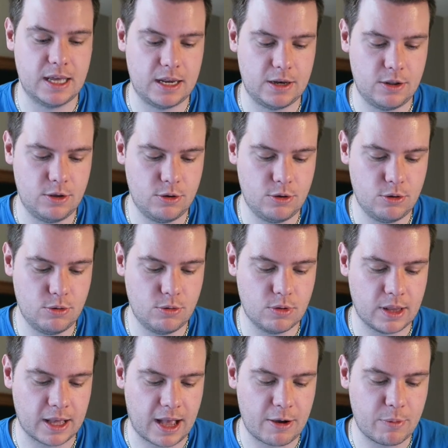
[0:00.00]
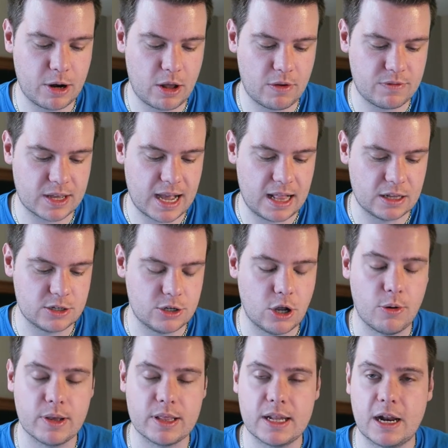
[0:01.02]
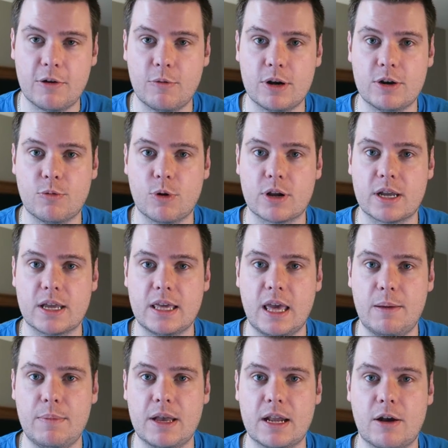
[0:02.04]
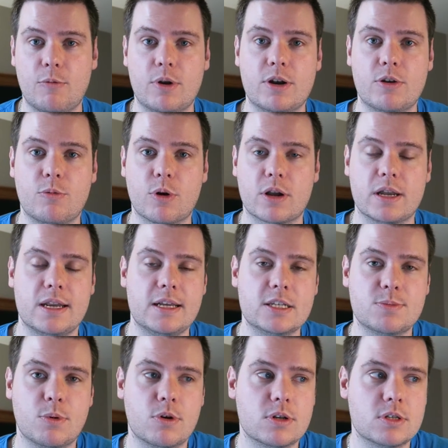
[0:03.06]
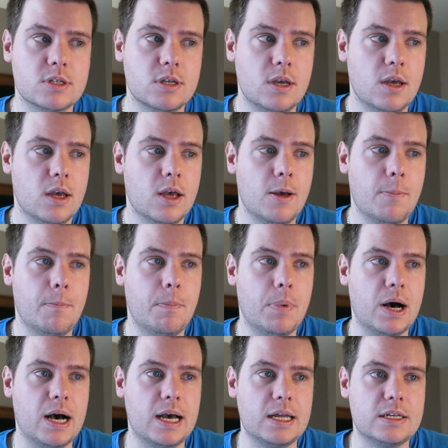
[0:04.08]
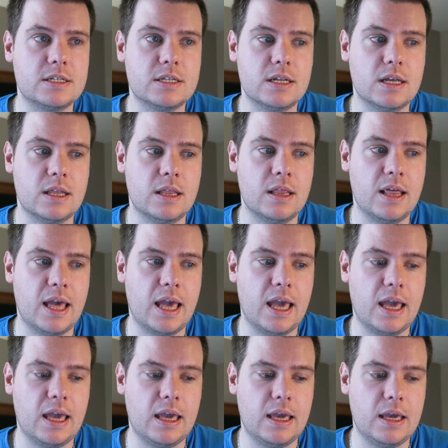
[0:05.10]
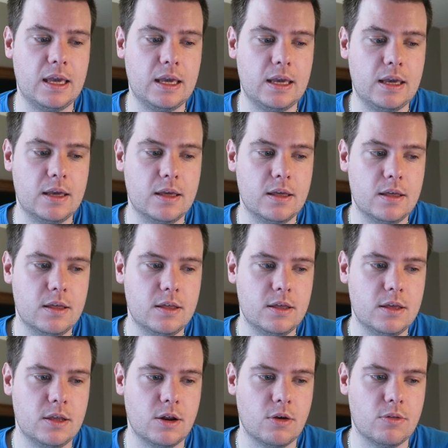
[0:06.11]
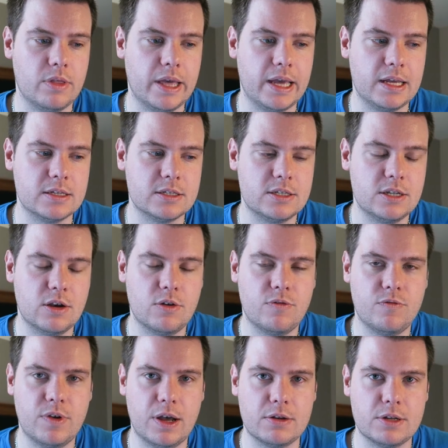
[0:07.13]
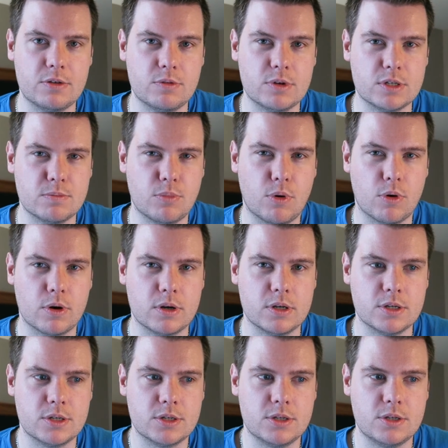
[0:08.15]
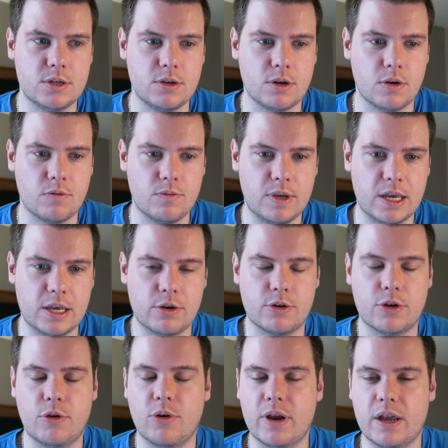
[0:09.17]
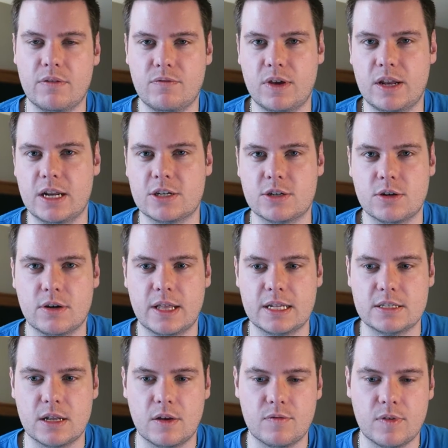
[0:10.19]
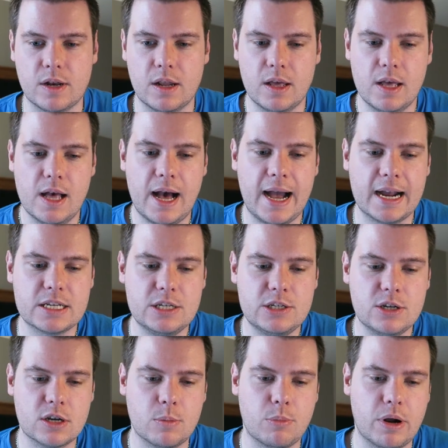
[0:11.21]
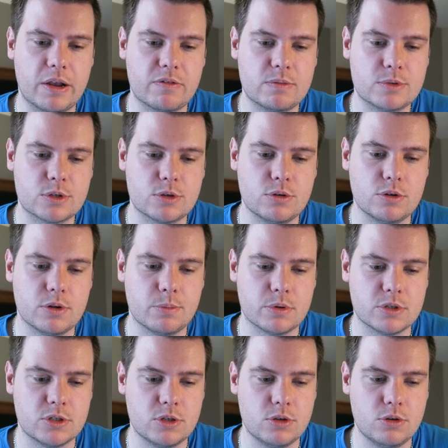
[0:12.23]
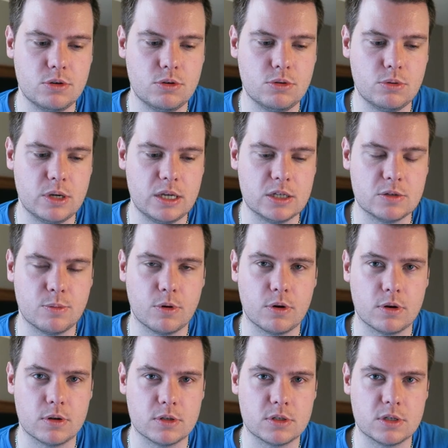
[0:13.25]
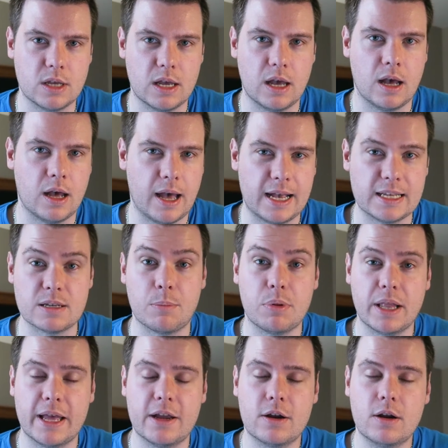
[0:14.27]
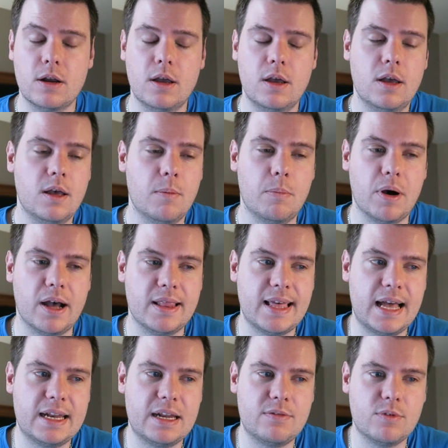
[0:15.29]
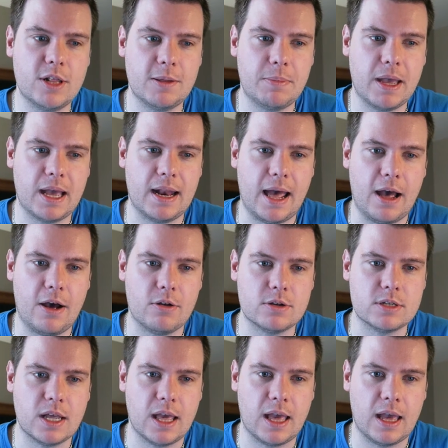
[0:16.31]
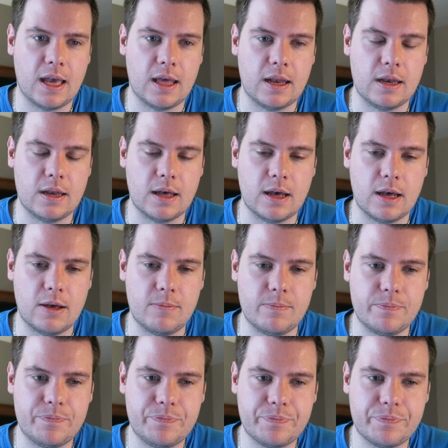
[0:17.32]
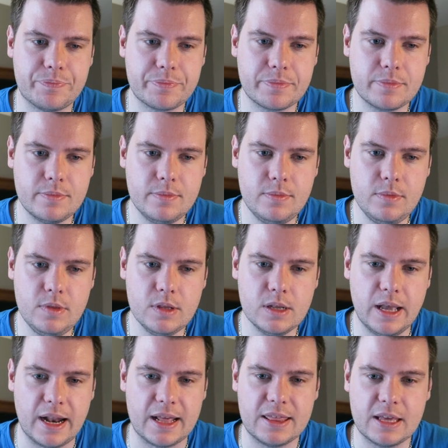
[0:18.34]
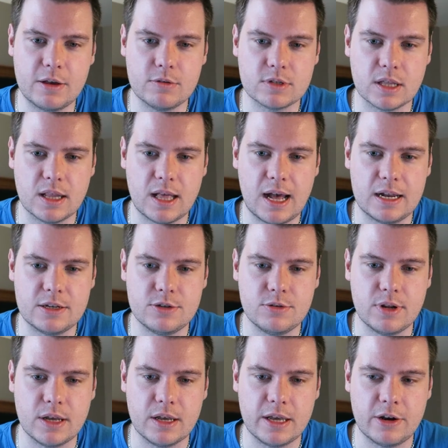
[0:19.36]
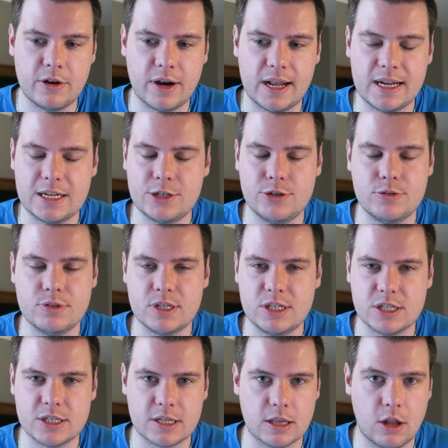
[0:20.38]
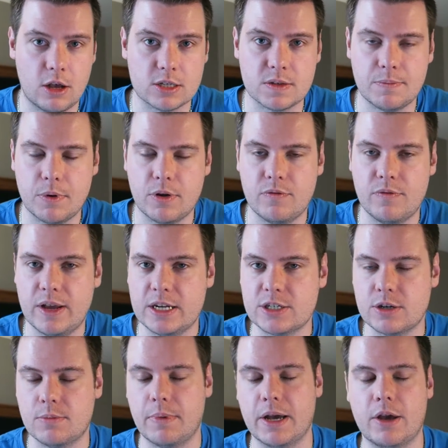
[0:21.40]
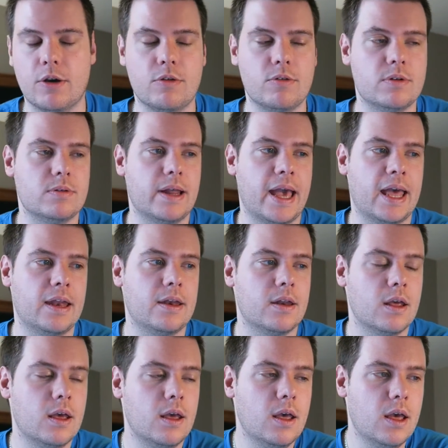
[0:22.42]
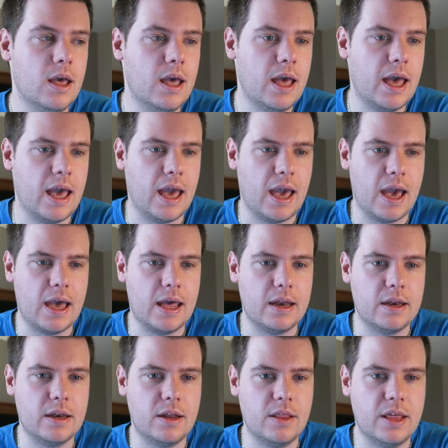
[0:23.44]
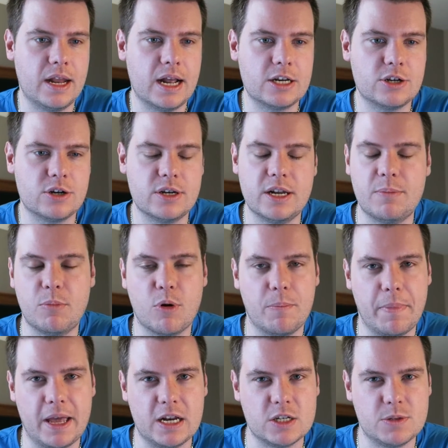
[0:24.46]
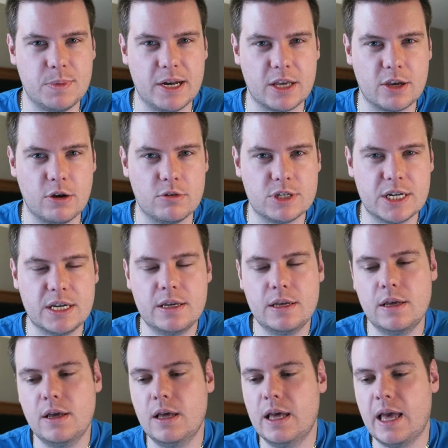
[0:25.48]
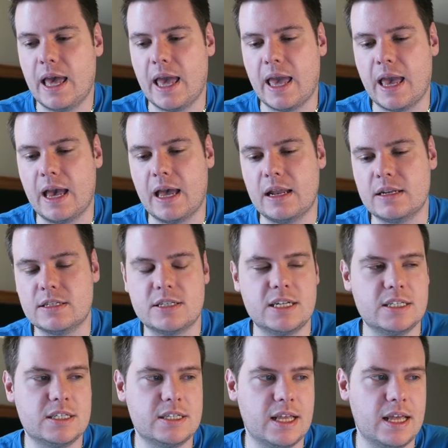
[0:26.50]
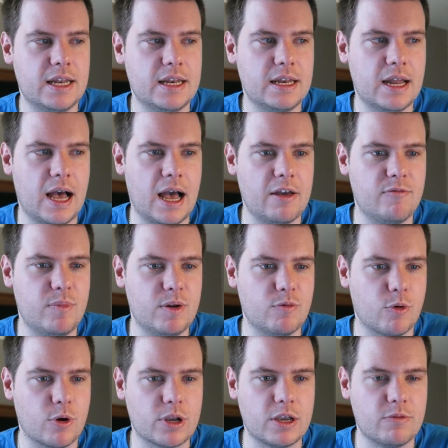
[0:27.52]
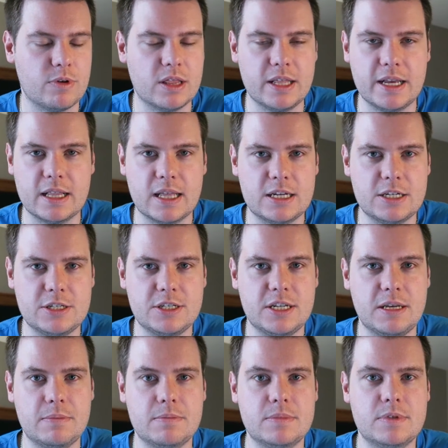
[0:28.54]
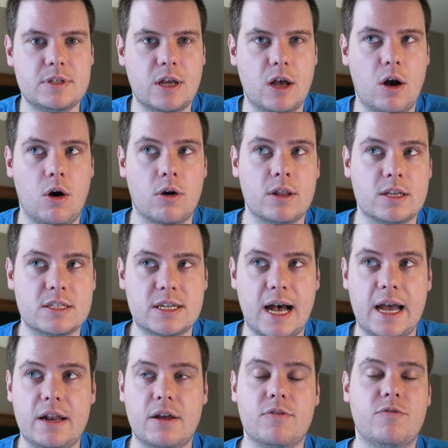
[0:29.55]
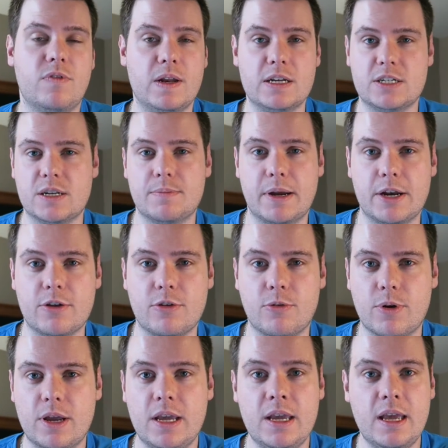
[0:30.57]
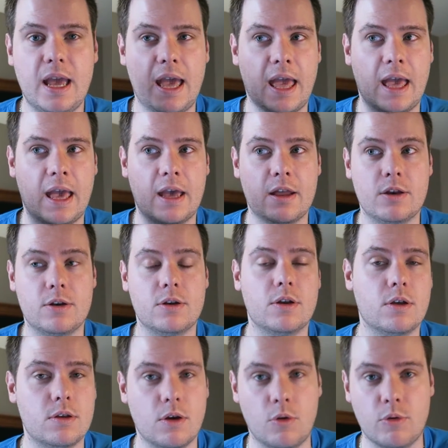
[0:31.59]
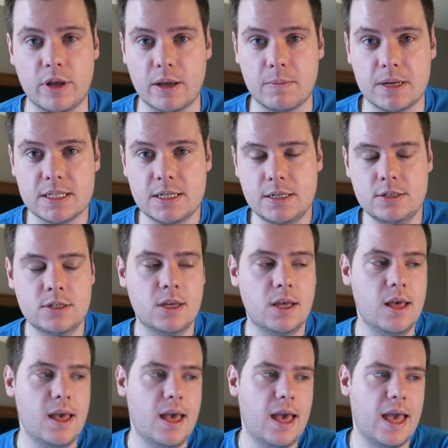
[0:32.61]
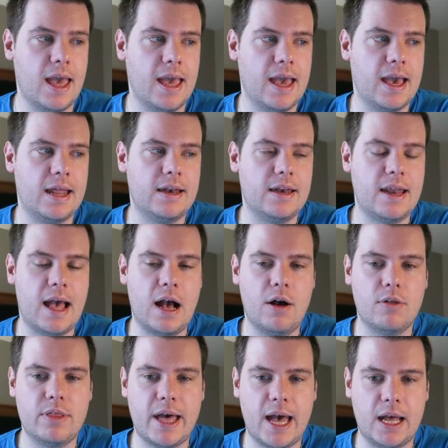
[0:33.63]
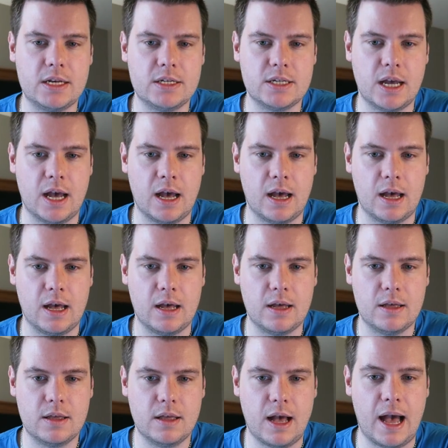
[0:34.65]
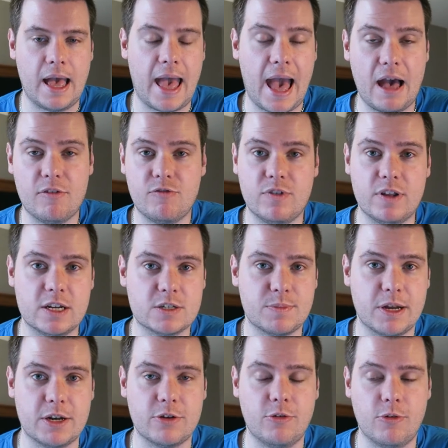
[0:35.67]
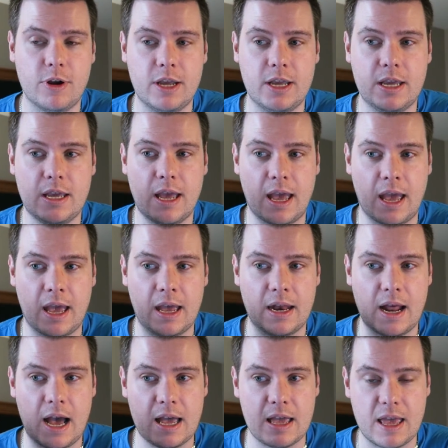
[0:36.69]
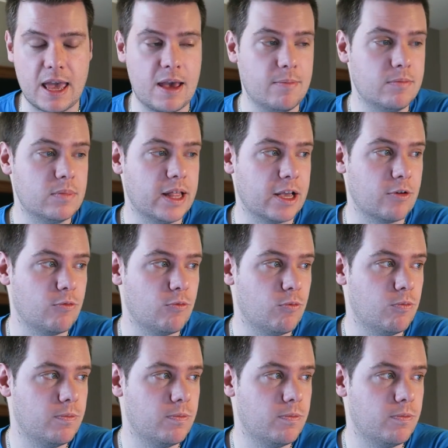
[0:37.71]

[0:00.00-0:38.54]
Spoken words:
they knew, like, I went off to college knowing that I wanted to work in gaming and I wanted to work in esports, but they, you know, they still felt it was important to, you know, get your degree and finish and all that stuff. And I actually took a break from school to pursue esports as a player, but that didn't really pan out, and I think it was a lot due to internet issues and just a loss of motivation on my own end. And then I turned into more management and coaching, and since then I've been working with League of Legends teams on the side of finishing my degree and owning a business. And now that I have finished my degree and I am, like,